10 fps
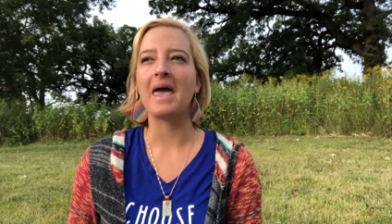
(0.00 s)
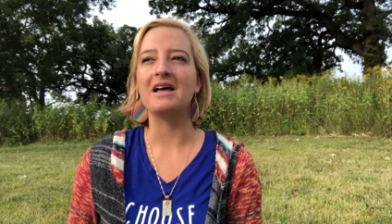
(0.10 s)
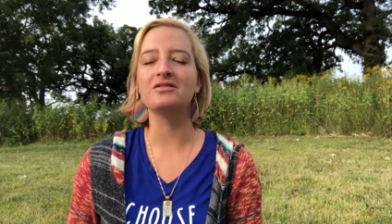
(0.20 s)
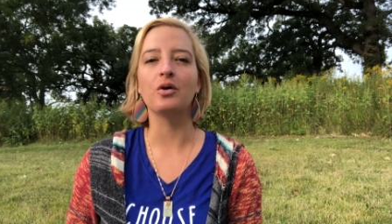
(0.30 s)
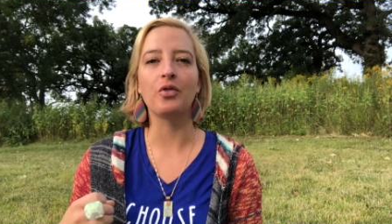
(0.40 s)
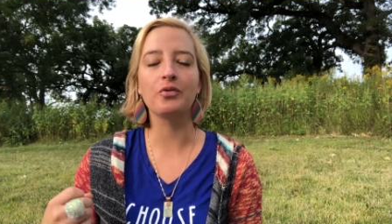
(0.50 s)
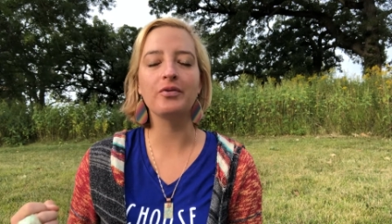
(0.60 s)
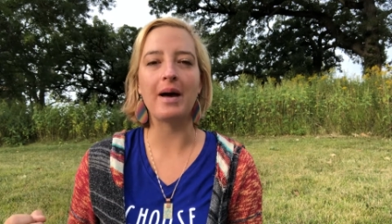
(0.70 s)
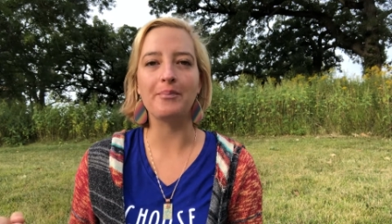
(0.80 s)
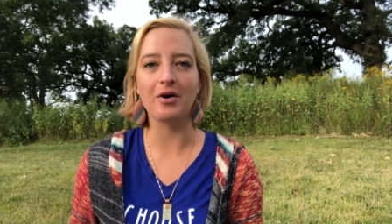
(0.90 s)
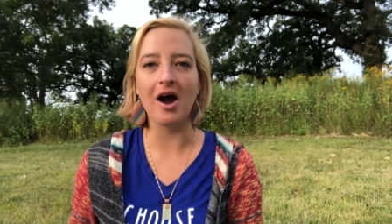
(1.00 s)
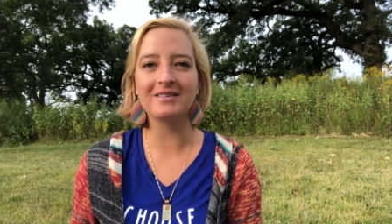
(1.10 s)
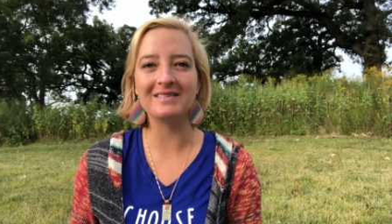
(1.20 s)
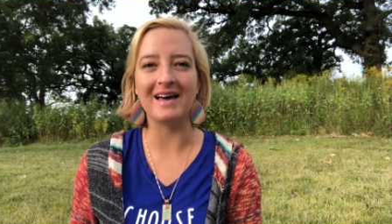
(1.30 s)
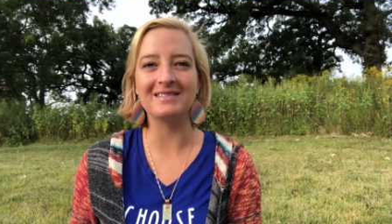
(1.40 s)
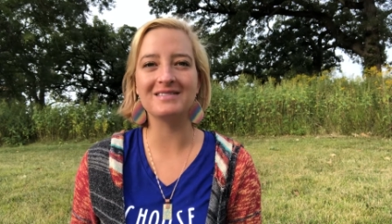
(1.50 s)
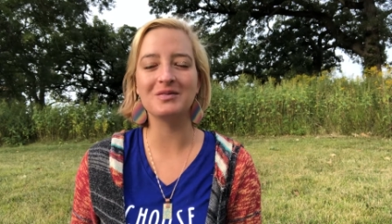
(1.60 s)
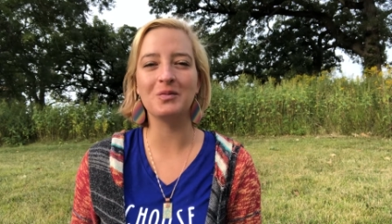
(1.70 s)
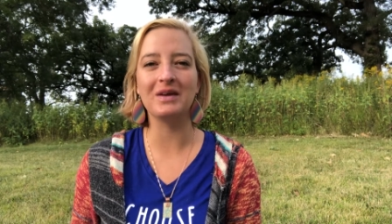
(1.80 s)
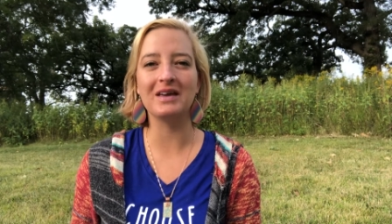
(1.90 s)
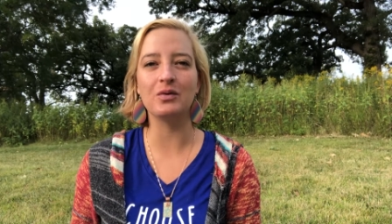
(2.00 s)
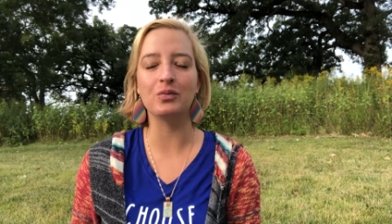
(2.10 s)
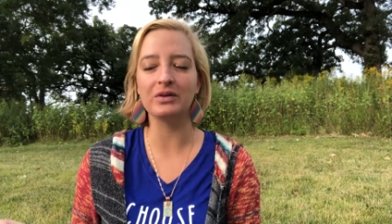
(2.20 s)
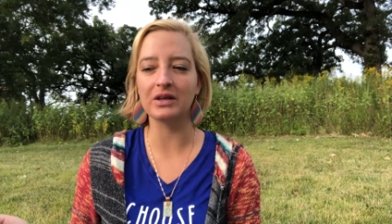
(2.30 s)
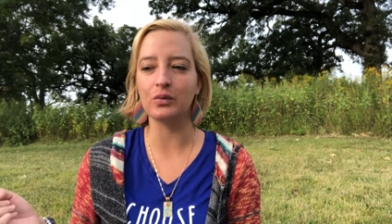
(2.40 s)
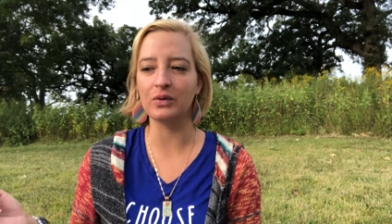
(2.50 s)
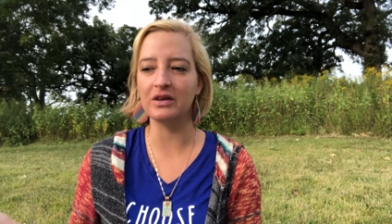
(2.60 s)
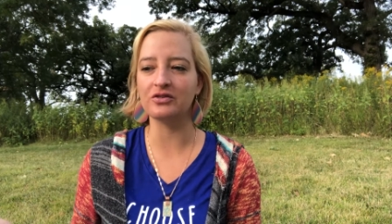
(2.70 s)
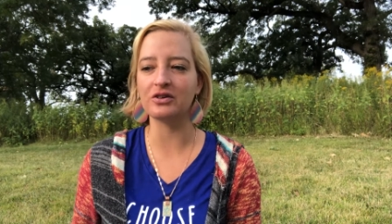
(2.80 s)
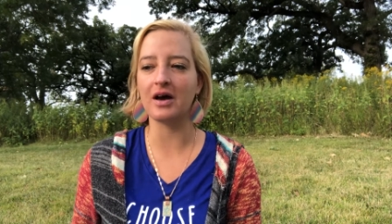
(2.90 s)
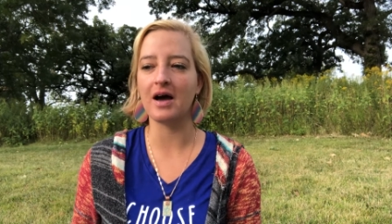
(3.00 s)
And so through that process, we can really reach